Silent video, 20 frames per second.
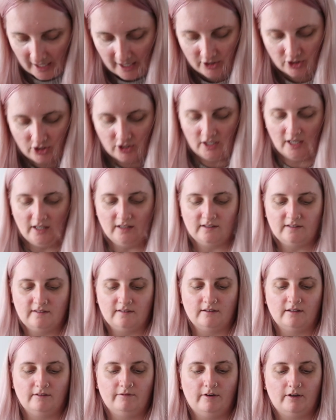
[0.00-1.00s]
actually get this
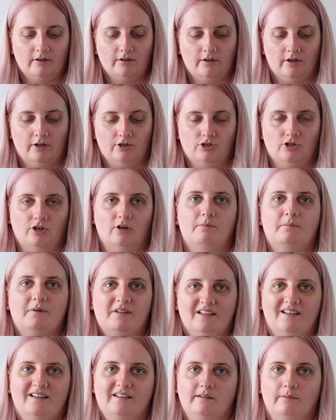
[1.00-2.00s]
in the Funko shop,
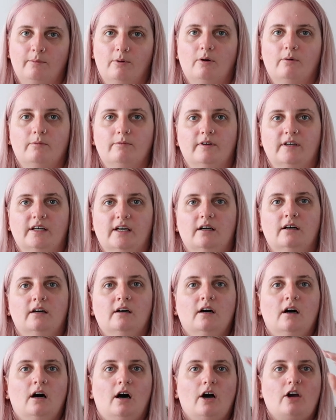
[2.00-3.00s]
but it is a pop figure.
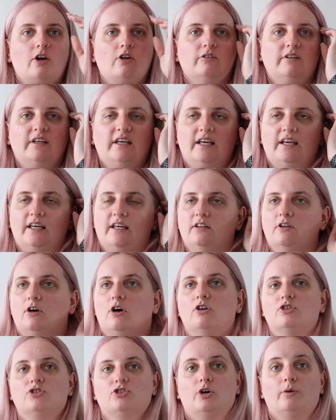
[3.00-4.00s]
I got it in
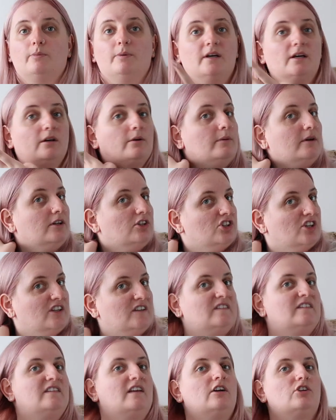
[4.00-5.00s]
Hot Topic, which
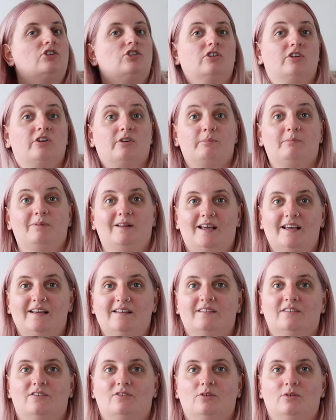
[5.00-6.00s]
is such a good
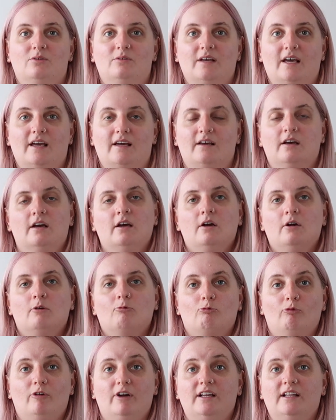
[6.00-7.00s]
place to get
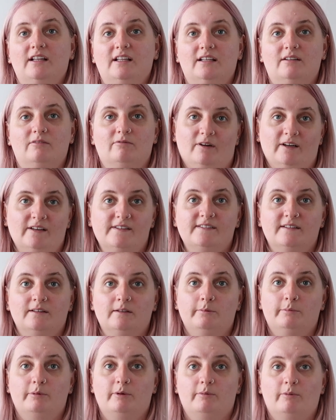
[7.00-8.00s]
really
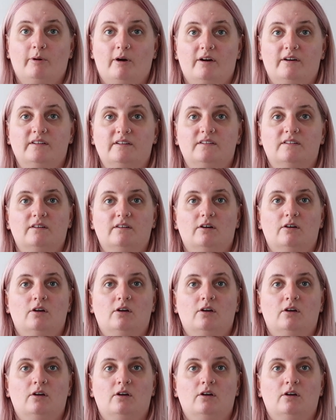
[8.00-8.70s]
reasonably priced